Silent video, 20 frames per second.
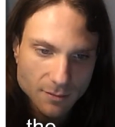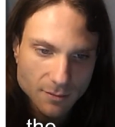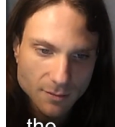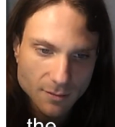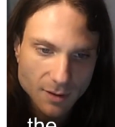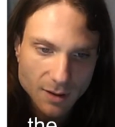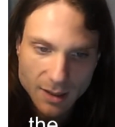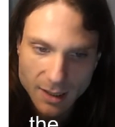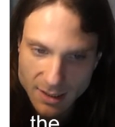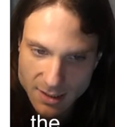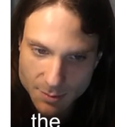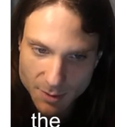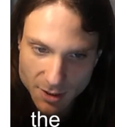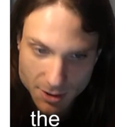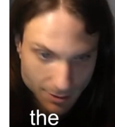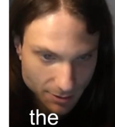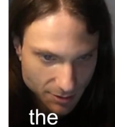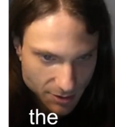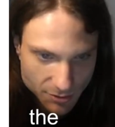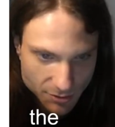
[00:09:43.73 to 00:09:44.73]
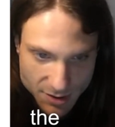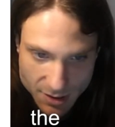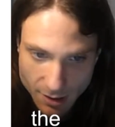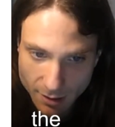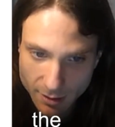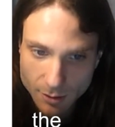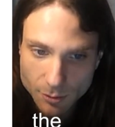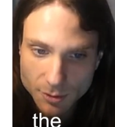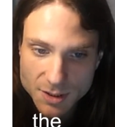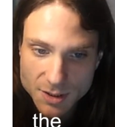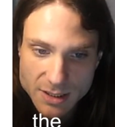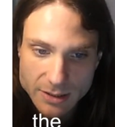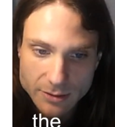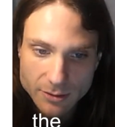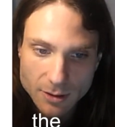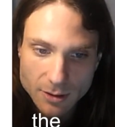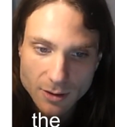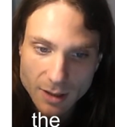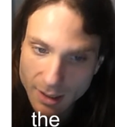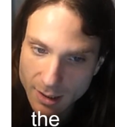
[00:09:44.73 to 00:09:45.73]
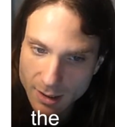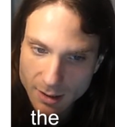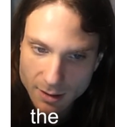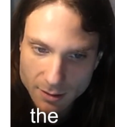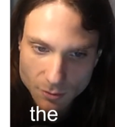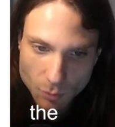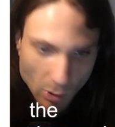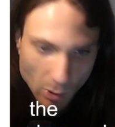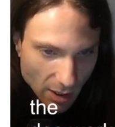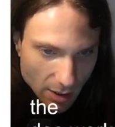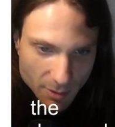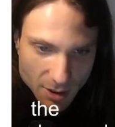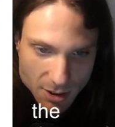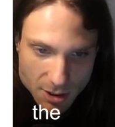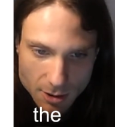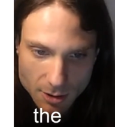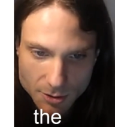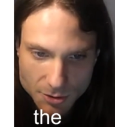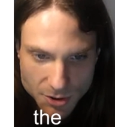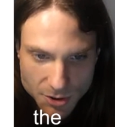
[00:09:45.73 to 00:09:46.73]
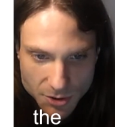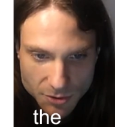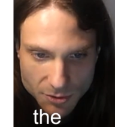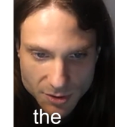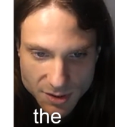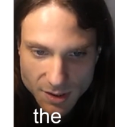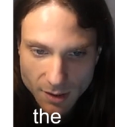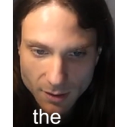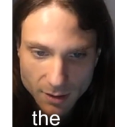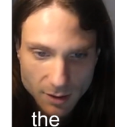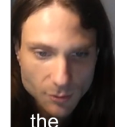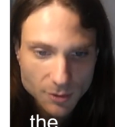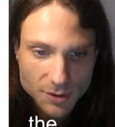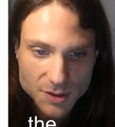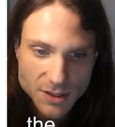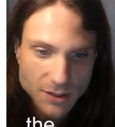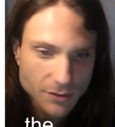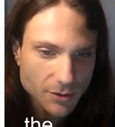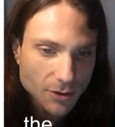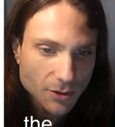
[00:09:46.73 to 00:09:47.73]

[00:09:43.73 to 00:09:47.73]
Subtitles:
x modulo 2 is not equal to 0, and y modulo 2 is not equal to 0,